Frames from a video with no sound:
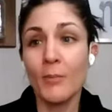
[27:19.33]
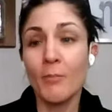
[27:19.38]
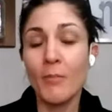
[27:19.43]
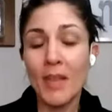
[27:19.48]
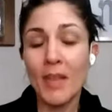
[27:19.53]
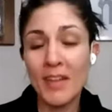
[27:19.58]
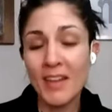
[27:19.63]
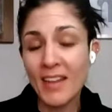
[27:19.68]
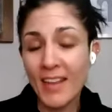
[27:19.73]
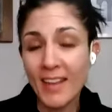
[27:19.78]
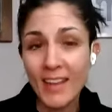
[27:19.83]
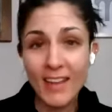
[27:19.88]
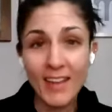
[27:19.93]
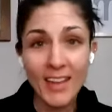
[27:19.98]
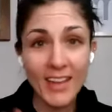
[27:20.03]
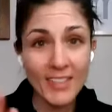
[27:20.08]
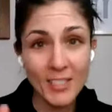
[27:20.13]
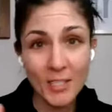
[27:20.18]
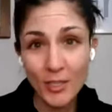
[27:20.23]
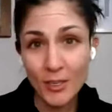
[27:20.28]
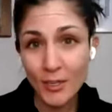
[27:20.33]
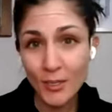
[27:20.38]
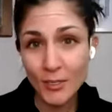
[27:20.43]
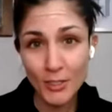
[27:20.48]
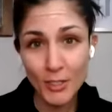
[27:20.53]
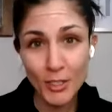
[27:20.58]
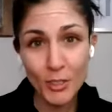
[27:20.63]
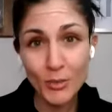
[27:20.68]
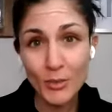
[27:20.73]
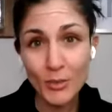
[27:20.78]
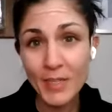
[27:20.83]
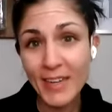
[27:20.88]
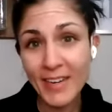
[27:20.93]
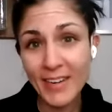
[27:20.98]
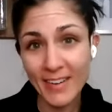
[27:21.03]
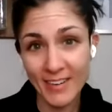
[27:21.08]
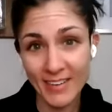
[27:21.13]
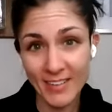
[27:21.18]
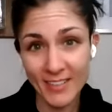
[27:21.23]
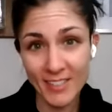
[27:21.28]
Mindy, it took her two
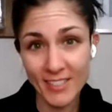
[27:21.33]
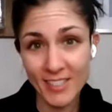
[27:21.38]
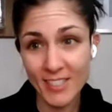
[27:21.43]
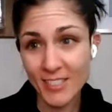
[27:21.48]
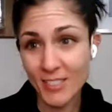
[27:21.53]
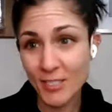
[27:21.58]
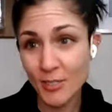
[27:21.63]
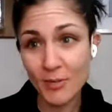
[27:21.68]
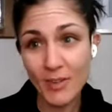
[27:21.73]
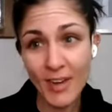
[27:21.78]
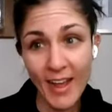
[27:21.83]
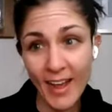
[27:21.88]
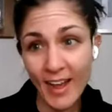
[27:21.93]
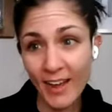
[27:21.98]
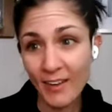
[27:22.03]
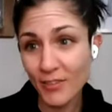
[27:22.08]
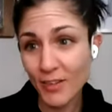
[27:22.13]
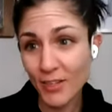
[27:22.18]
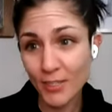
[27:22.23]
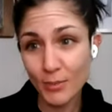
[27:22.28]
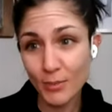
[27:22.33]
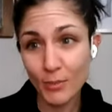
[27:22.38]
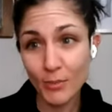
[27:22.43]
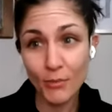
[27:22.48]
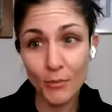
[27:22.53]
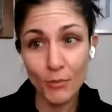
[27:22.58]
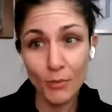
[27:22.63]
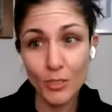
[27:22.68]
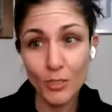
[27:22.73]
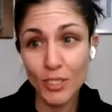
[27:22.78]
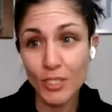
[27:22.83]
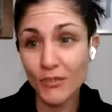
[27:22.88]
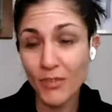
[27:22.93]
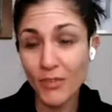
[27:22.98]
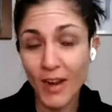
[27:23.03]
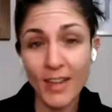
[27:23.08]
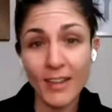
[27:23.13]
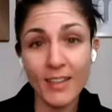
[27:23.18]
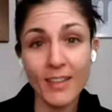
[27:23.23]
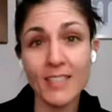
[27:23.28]
years, two and a half years before she
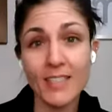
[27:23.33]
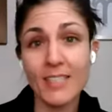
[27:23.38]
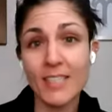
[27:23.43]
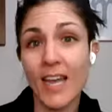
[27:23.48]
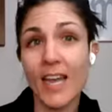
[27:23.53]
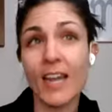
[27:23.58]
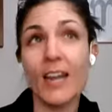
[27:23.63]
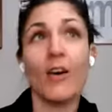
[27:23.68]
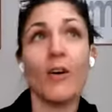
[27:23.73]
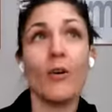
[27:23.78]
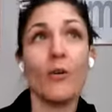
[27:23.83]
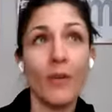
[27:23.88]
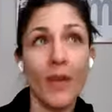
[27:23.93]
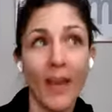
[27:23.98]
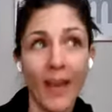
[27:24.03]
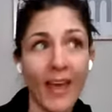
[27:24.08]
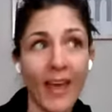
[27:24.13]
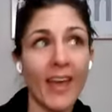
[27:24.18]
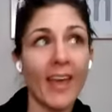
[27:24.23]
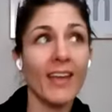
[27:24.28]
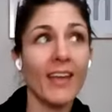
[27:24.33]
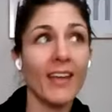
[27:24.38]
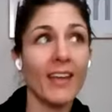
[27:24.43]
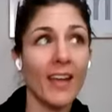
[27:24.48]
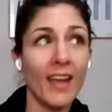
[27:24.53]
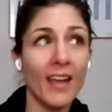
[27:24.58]
finally said, okay.